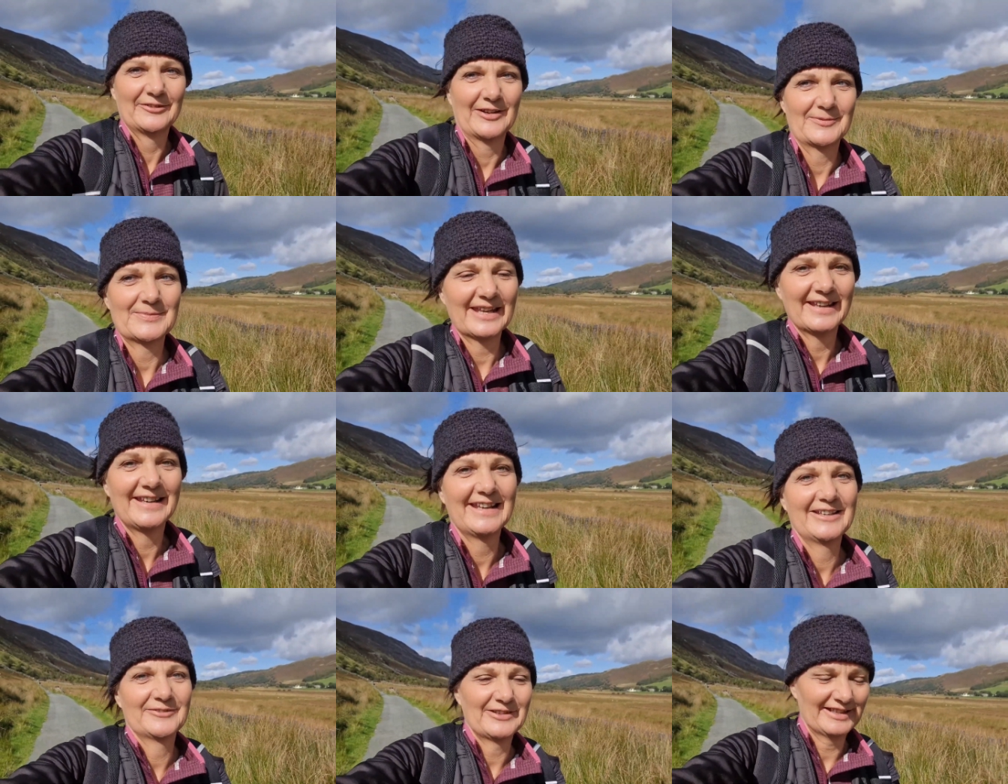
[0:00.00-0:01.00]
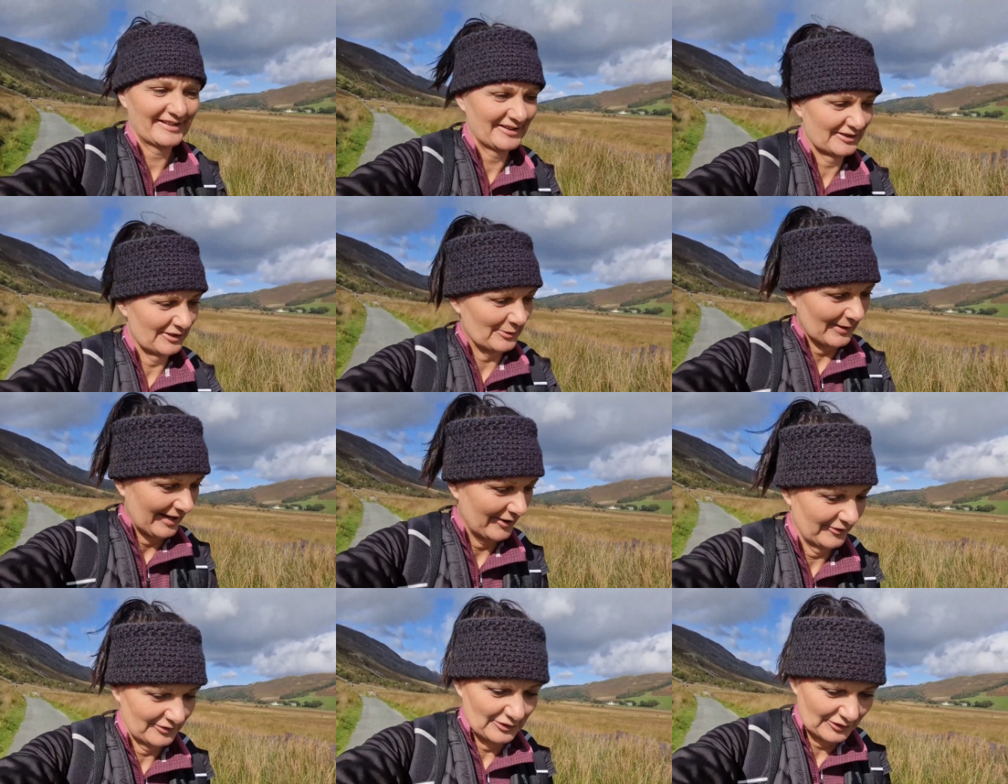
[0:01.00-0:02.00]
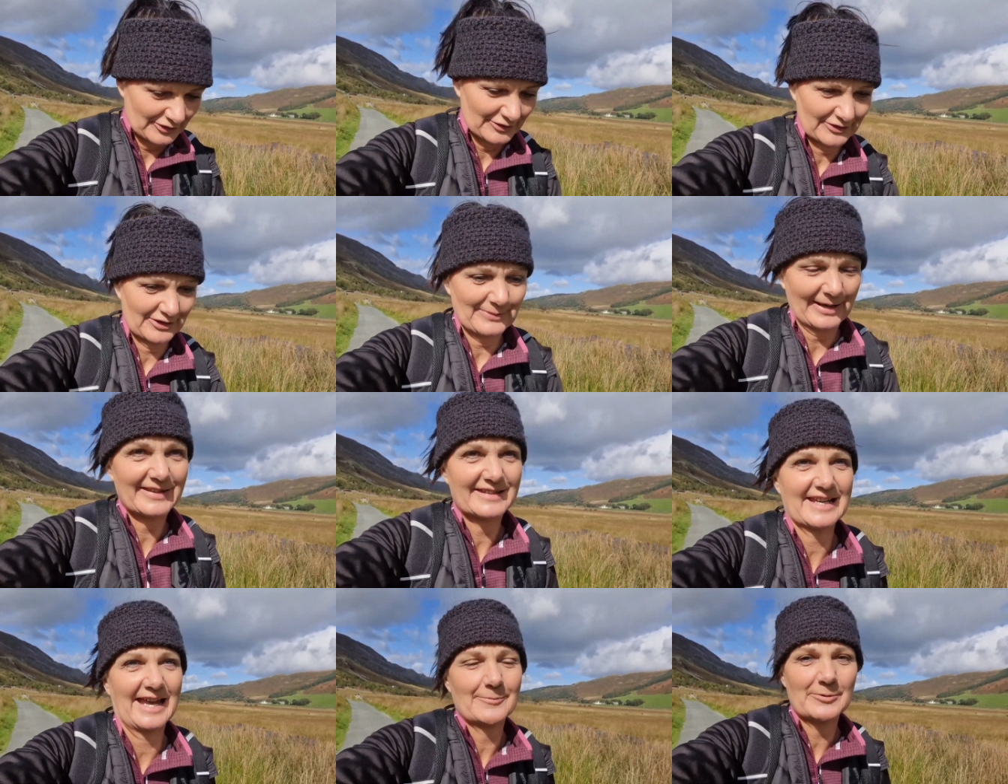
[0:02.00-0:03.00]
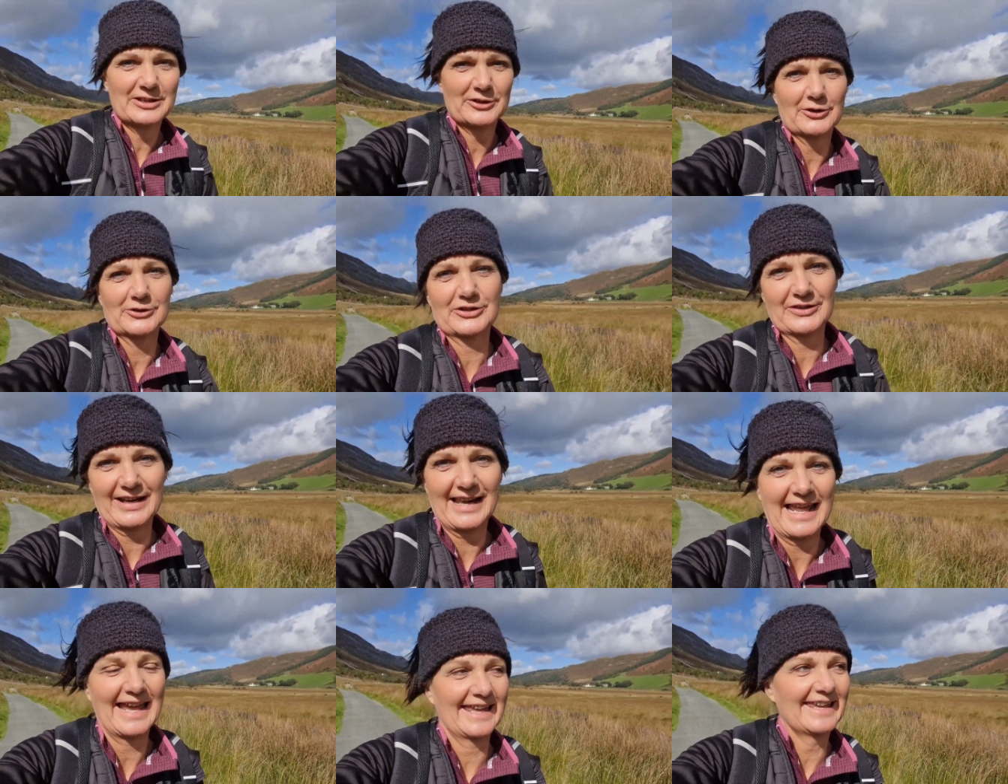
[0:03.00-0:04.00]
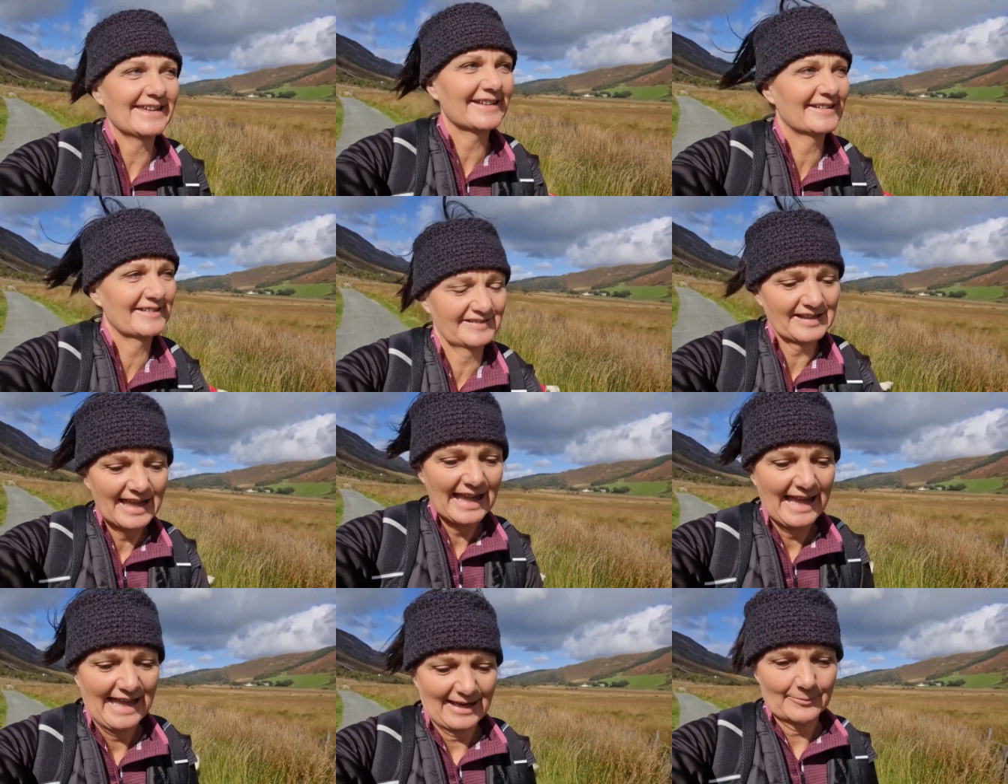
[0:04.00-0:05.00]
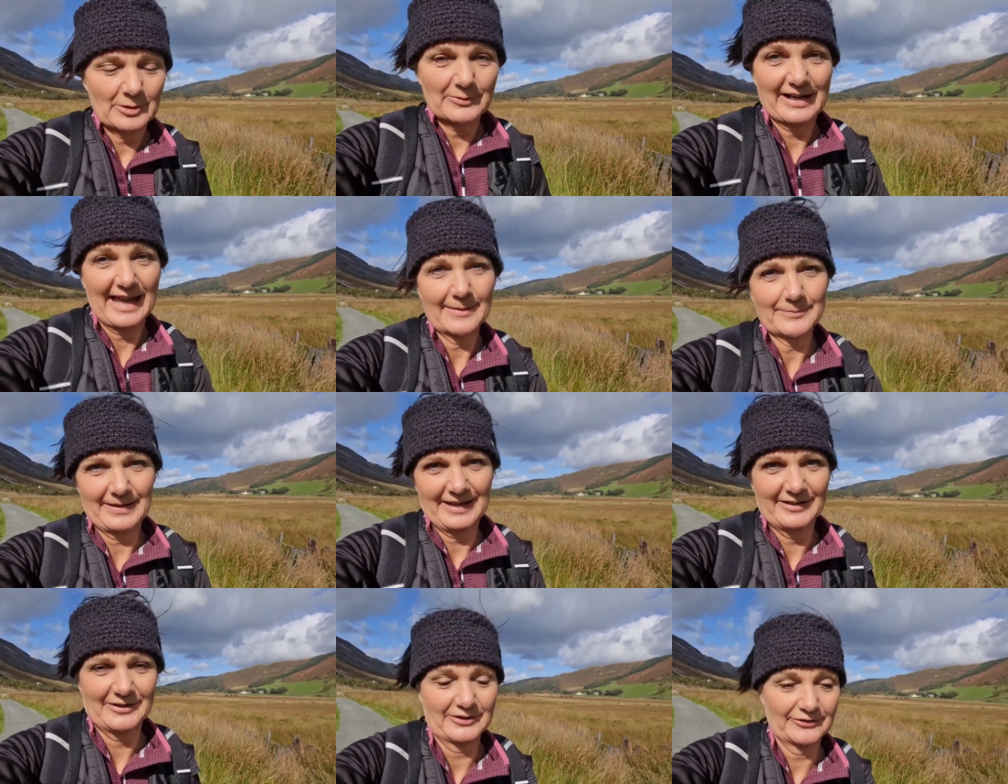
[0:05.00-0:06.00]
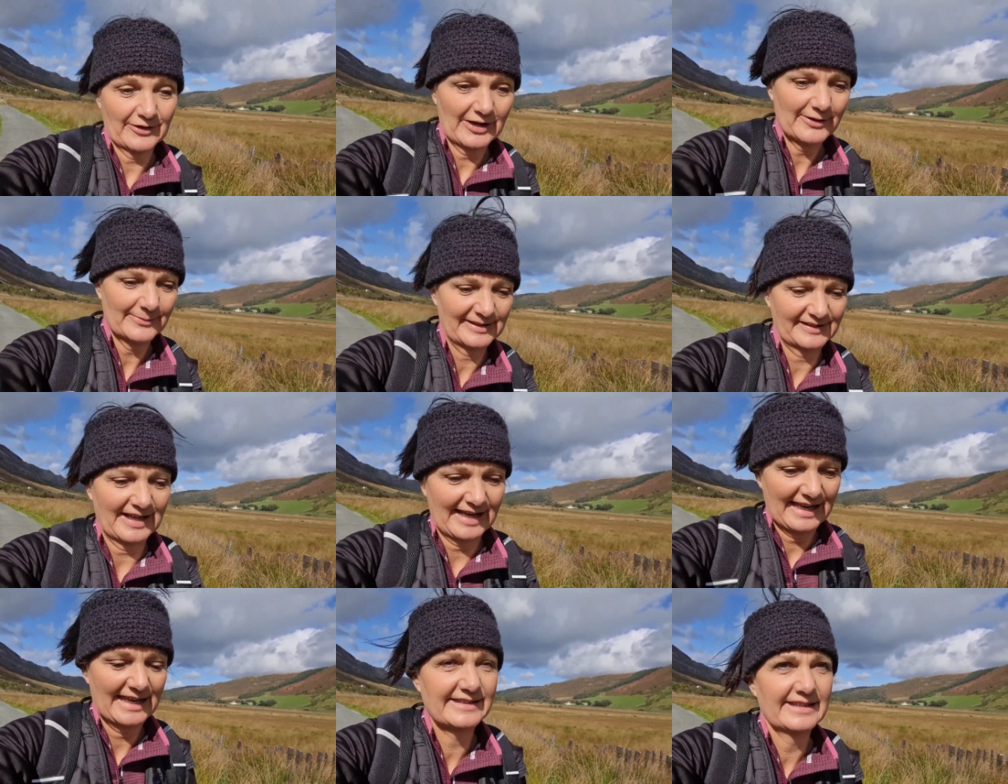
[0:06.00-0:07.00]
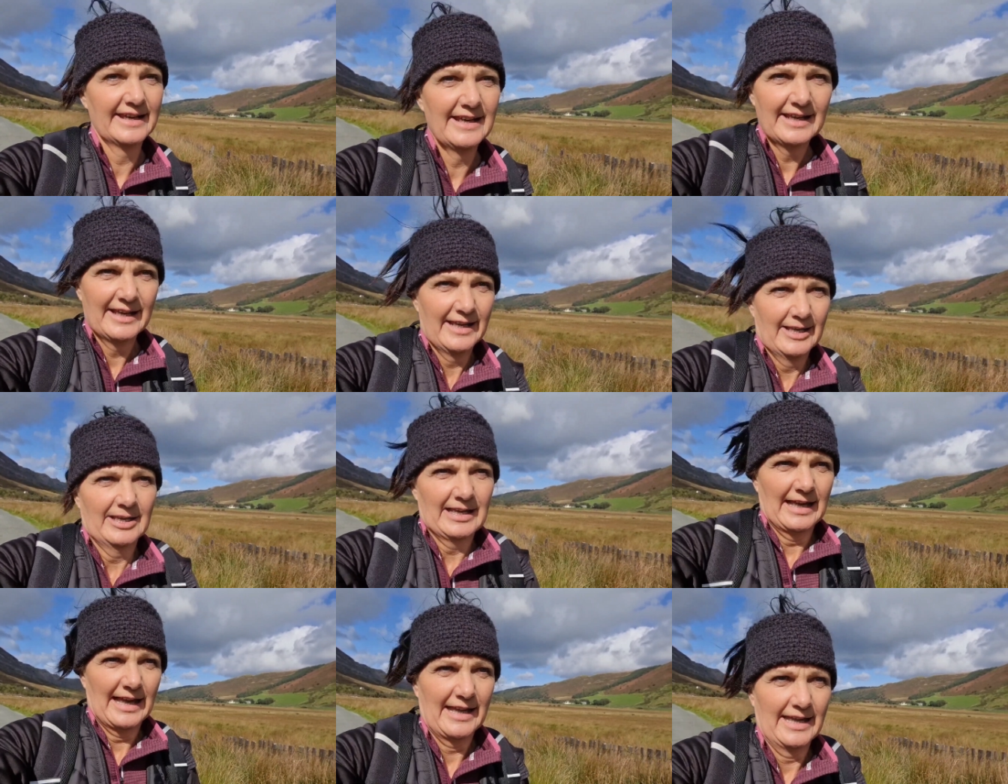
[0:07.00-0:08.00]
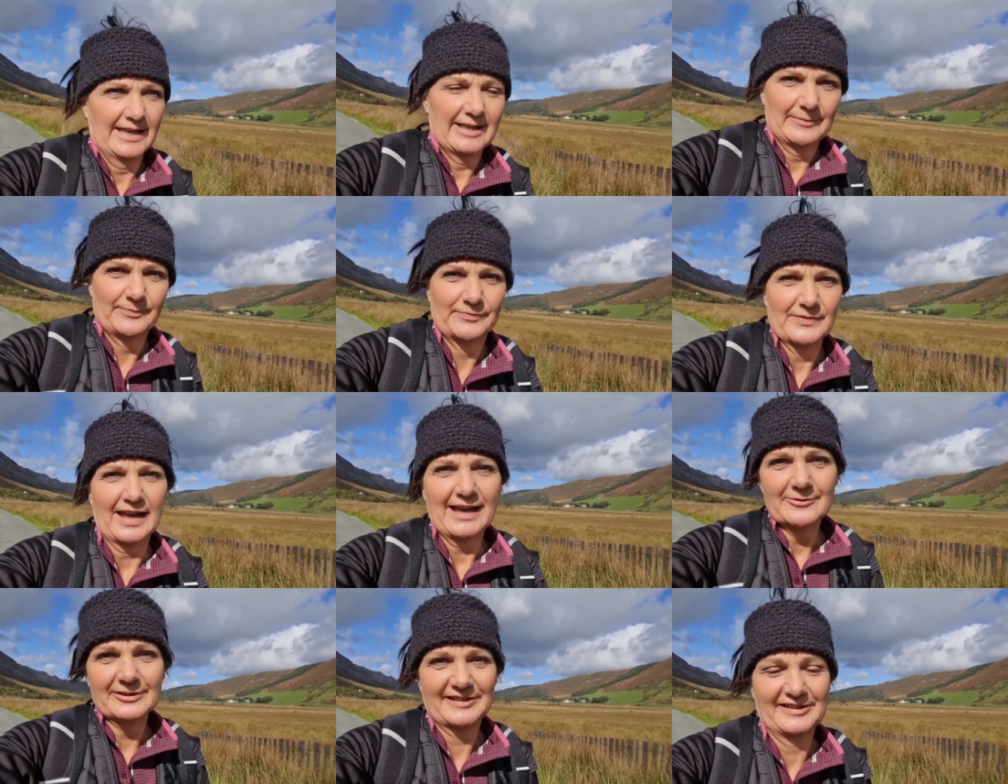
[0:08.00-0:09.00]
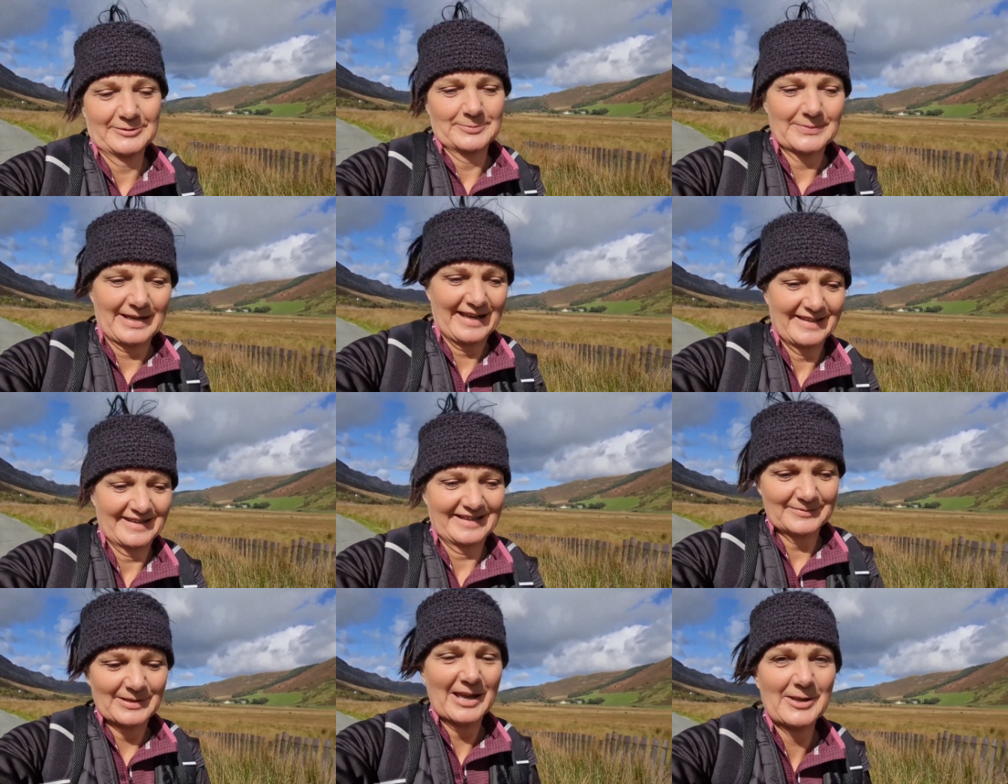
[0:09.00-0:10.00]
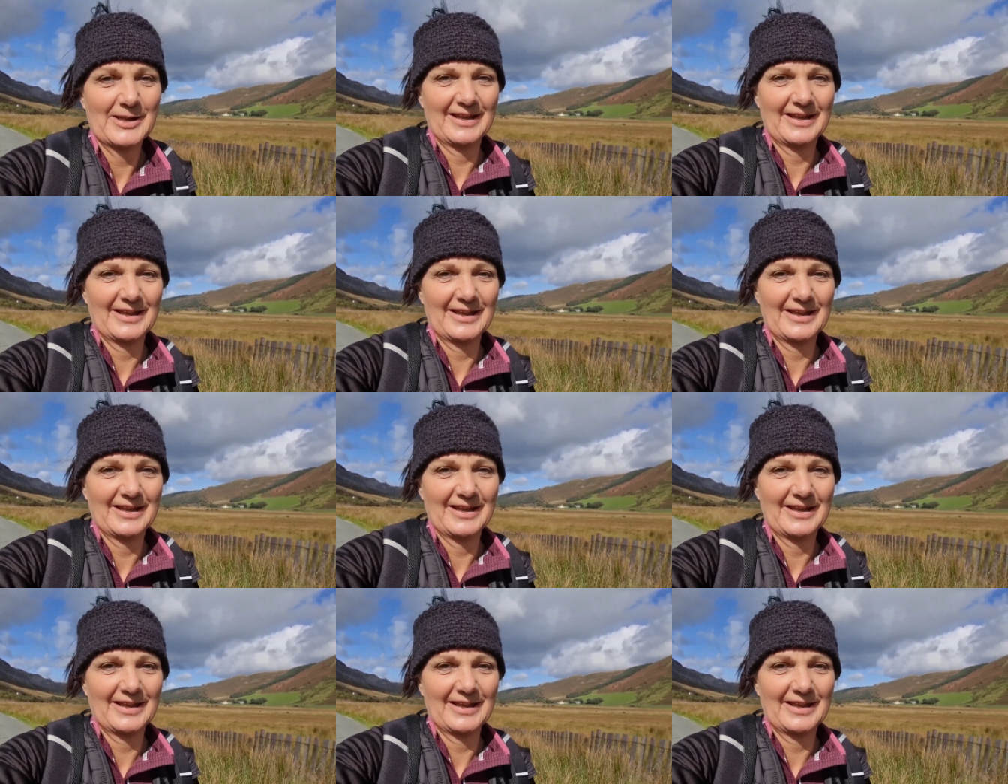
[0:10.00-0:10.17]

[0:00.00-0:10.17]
In fact, me and Evie sort of quite often talk about the time we'd gone to the lakes and we were camping on a farm site. I was sunbathing.